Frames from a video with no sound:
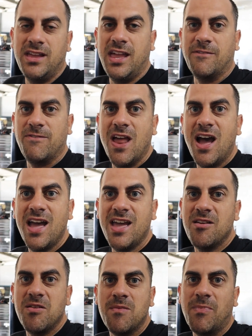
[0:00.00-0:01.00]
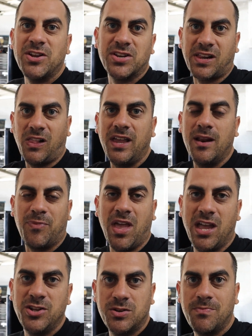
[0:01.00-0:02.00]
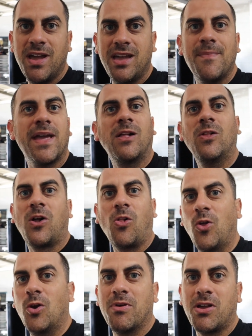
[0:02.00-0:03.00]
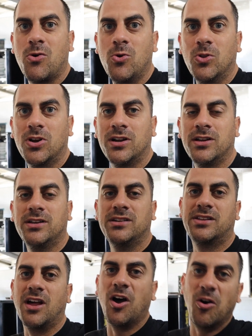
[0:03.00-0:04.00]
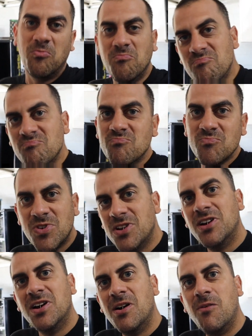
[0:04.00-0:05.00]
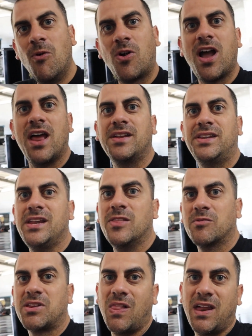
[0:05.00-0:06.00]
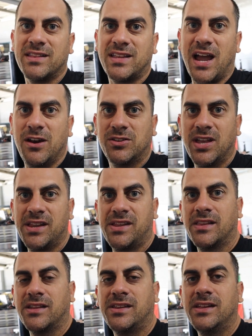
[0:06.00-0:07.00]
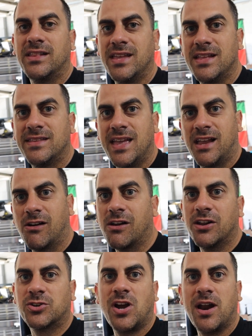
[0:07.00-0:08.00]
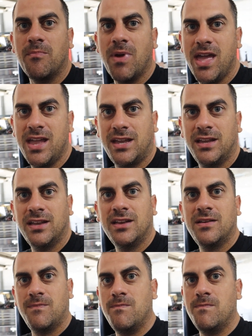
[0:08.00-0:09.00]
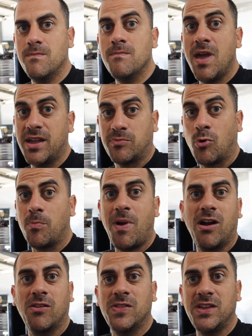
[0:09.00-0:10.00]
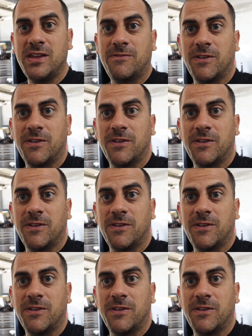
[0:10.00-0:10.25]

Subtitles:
If not, it might just clean up the engine bay and make it look a little bit cooler. So we'll kind of see. There was a lot of dyno testing to see that the intake I'm going to try to make makes more power than the